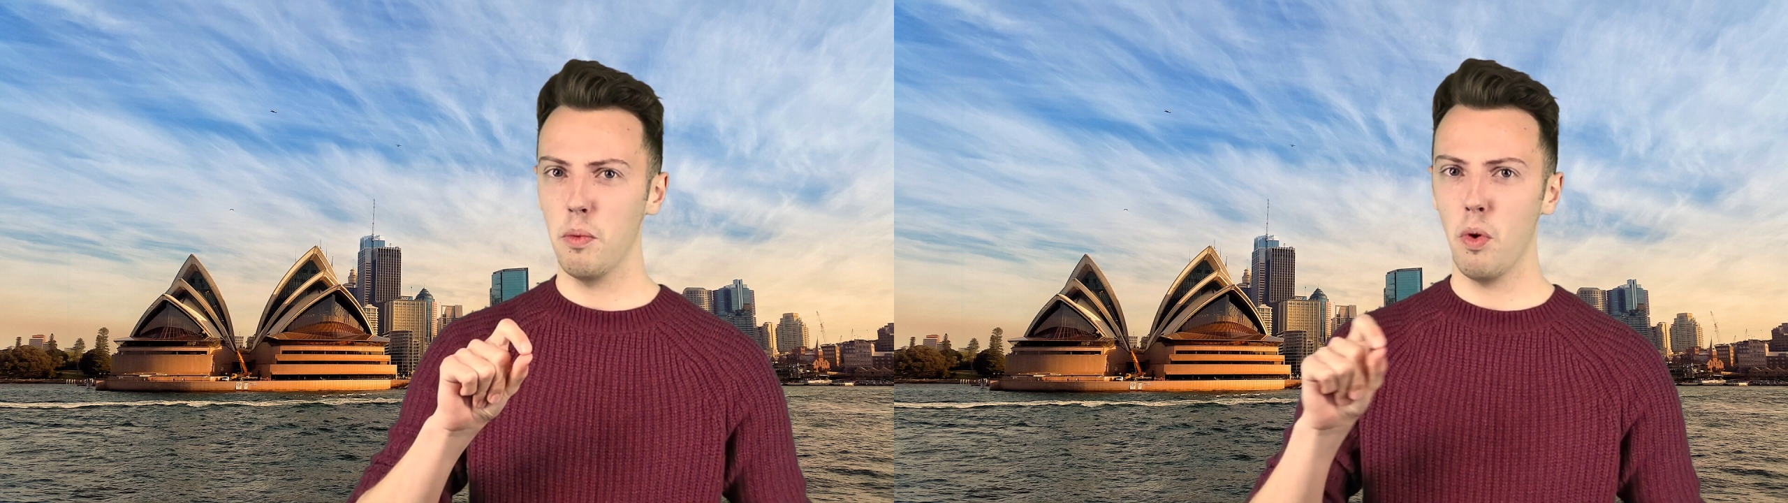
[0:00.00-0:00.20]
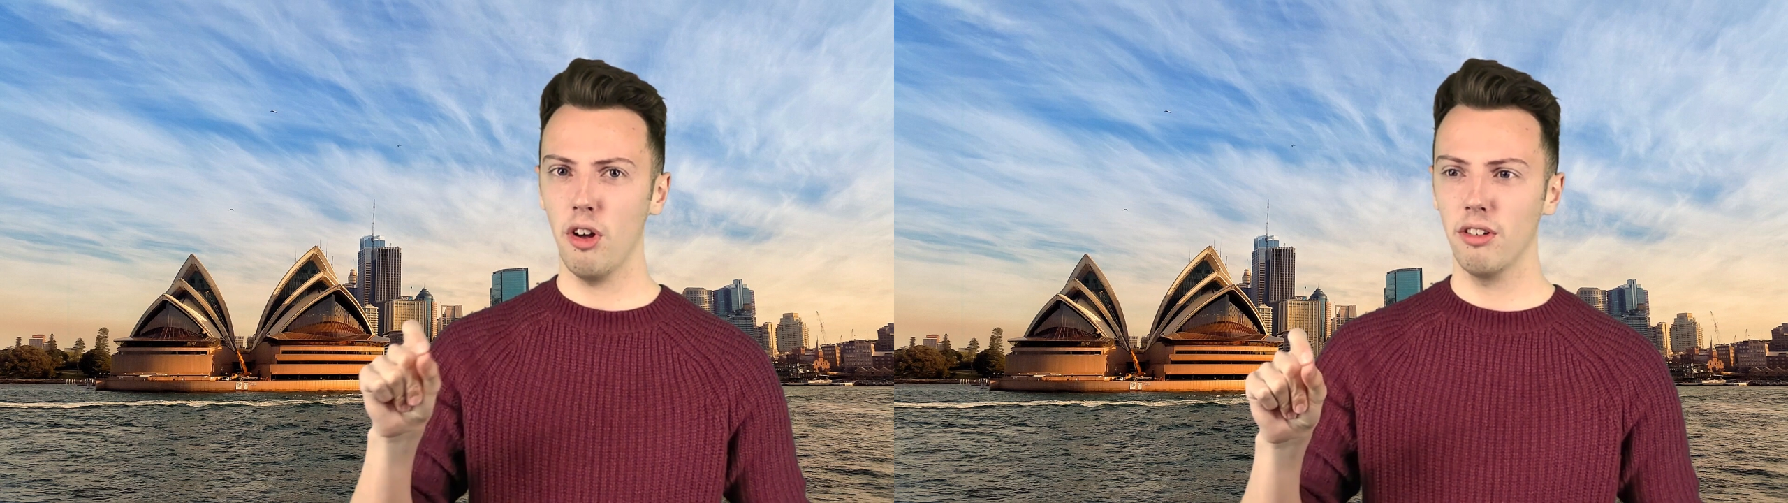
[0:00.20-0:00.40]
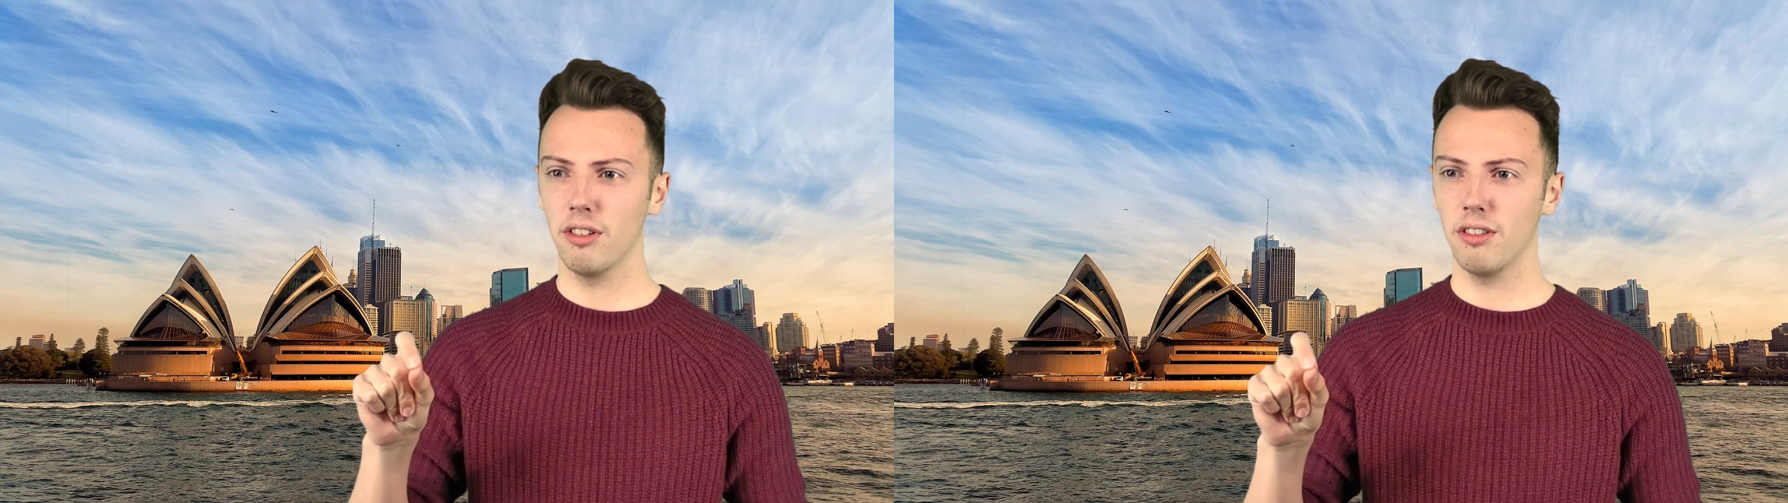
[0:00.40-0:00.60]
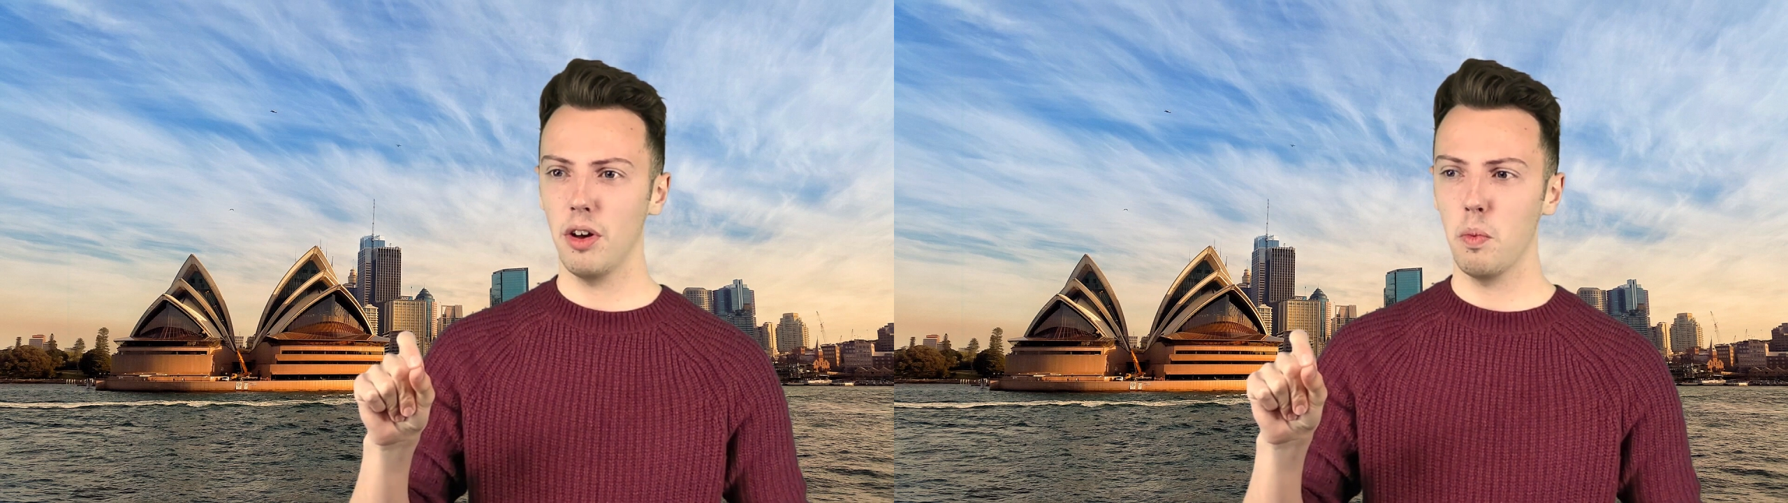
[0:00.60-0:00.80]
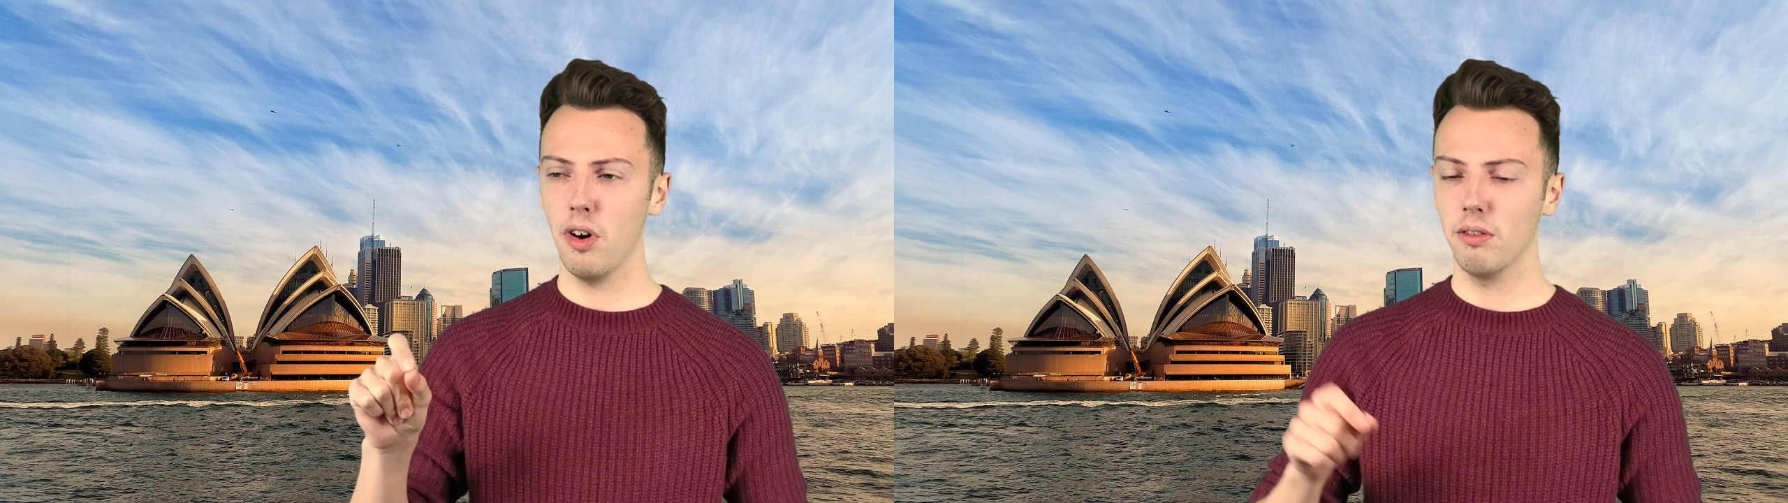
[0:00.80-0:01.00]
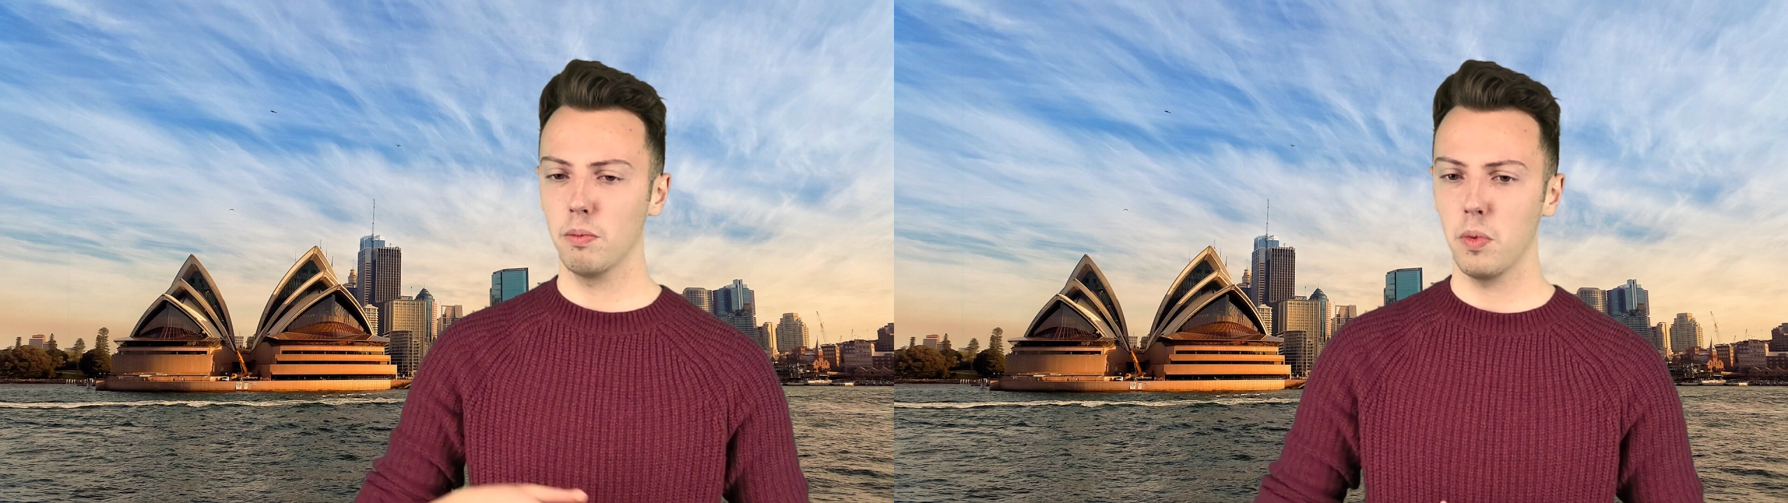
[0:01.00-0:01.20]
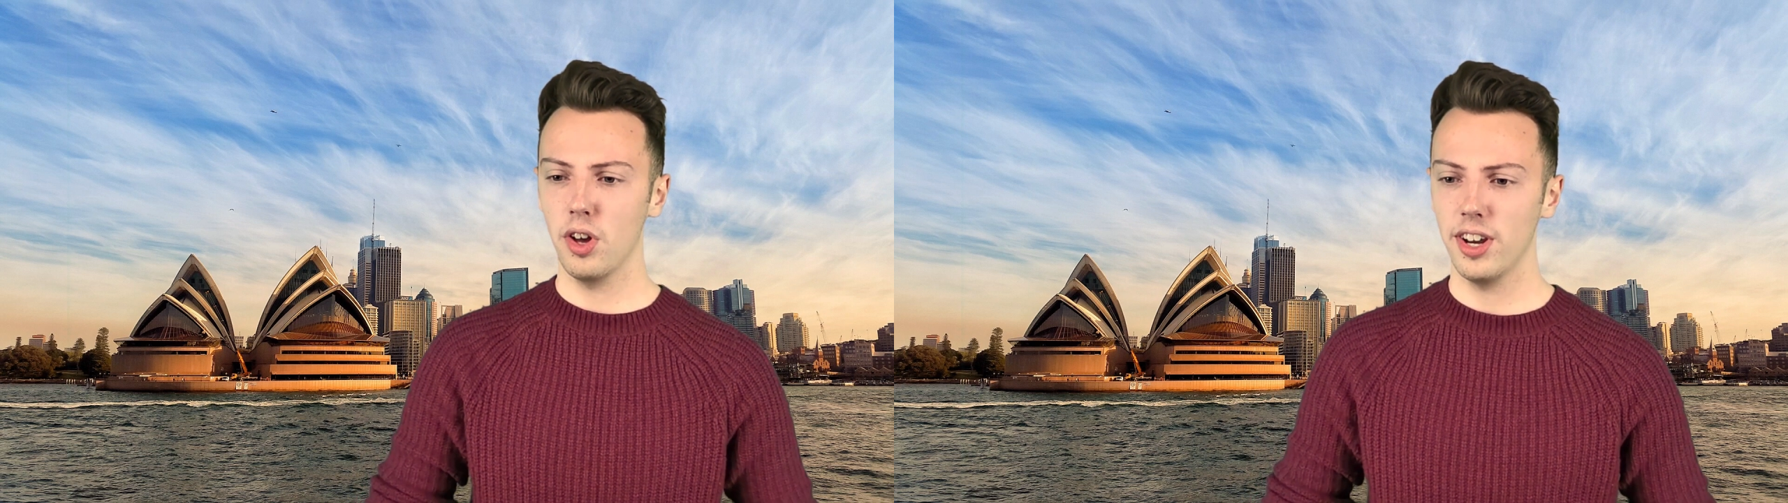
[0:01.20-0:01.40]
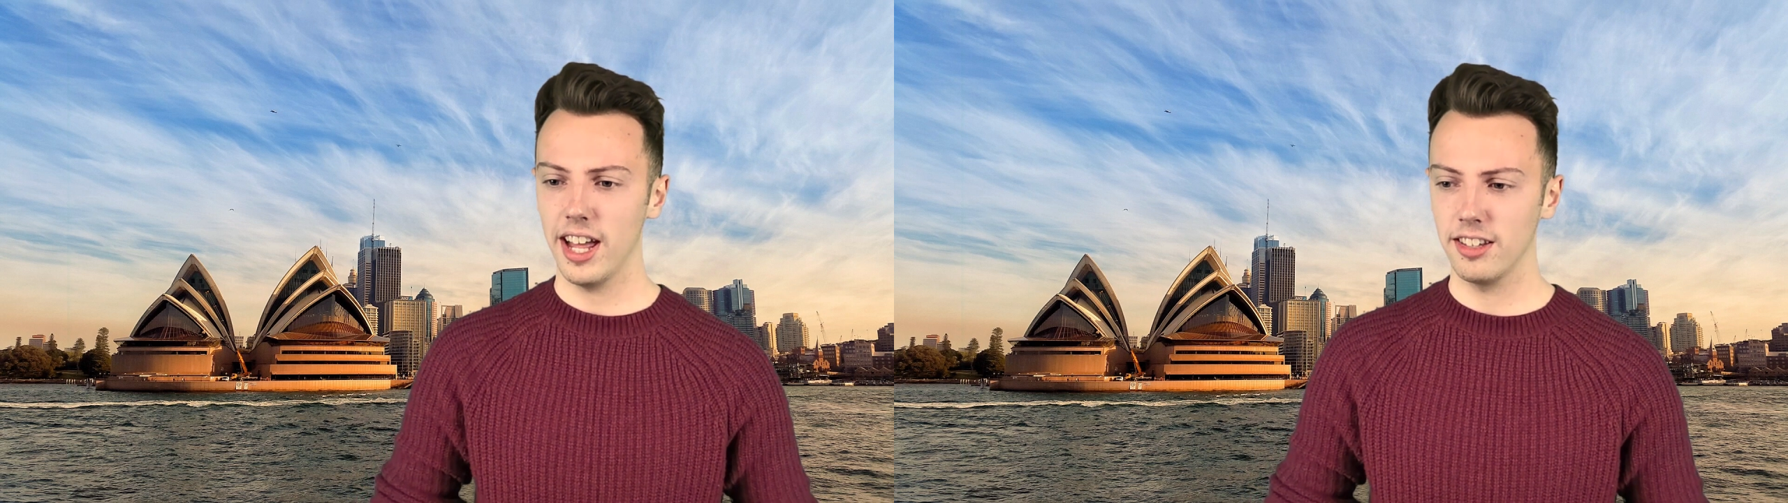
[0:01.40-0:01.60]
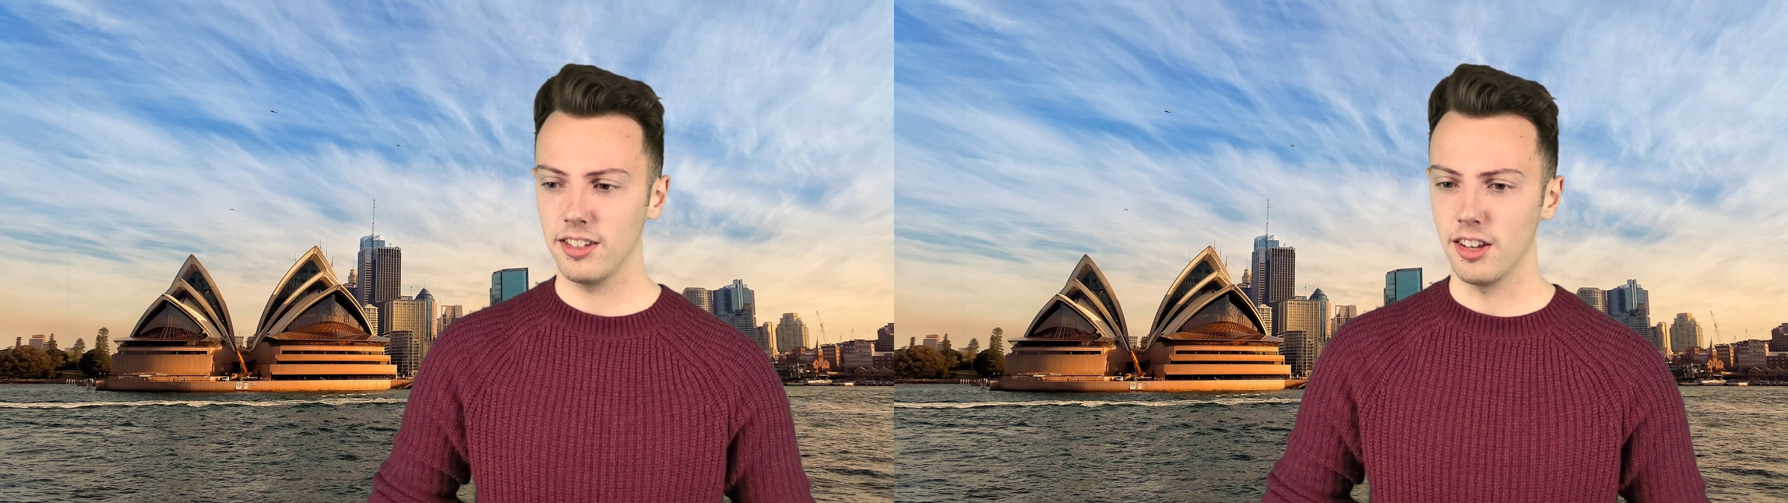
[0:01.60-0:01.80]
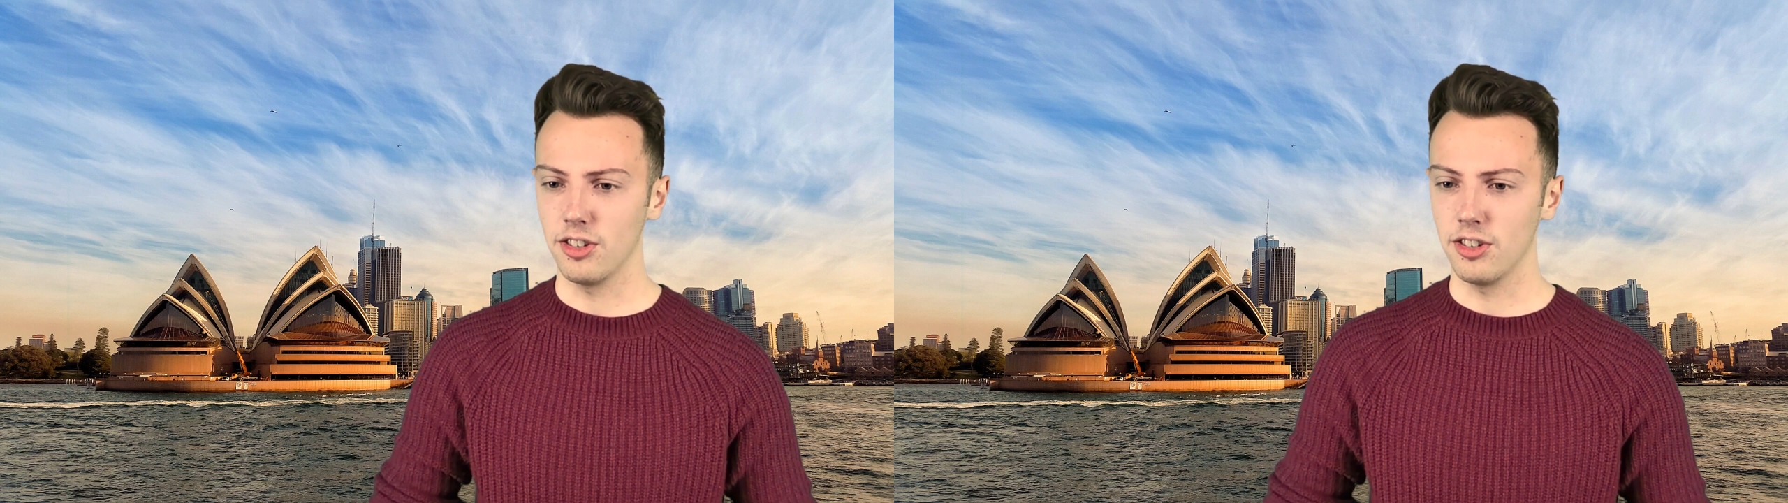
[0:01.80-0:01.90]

one word answer